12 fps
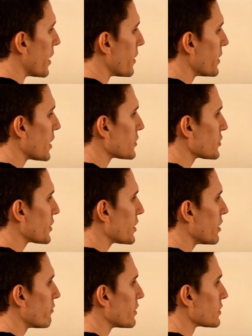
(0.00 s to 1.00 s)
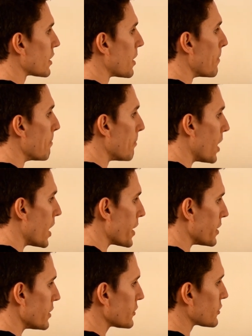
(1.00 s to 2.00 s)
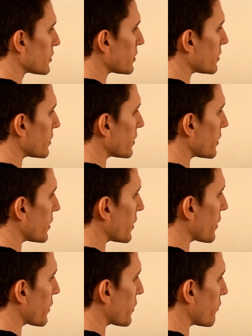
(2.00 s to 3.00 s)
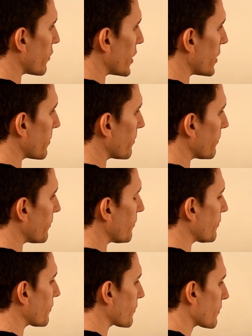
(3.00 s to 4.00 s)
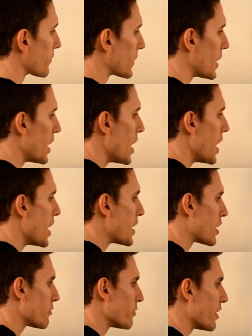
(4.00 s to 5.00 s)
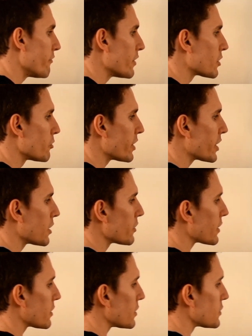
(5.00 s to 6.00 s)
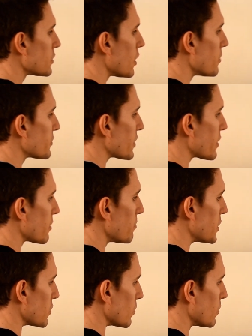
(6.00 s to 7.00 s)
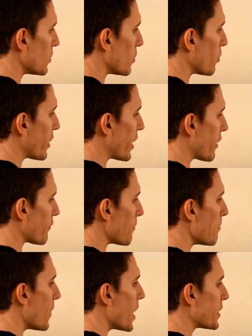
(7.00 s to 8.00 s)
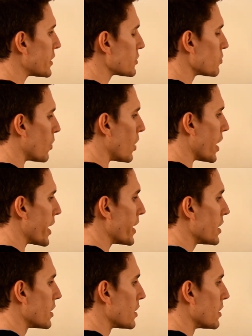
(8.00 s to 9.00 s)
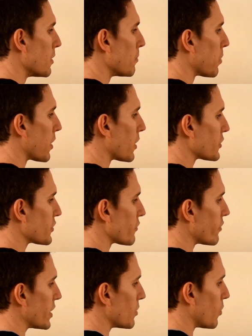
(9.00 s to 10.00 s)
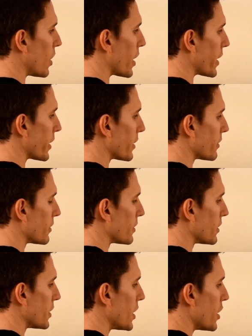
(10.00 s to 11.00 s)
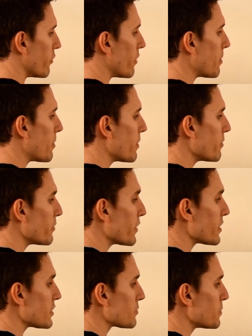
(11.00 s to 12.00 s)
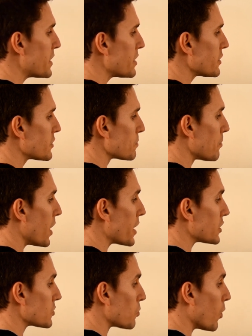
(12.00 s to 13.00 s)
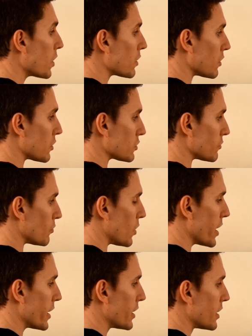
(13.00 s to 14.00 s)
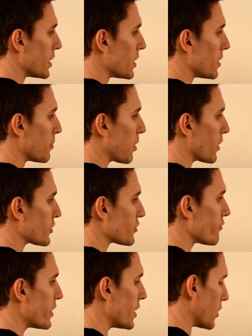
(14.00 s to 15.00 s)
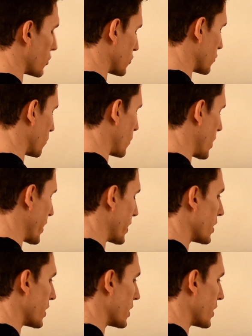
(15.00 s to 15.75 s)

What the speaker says: The answer here is minus 3. Now if we have a quick look at the terms in the middle, we have minus y plus 3y. Remember, this means minus 1 lot of y plus 3 lots of y,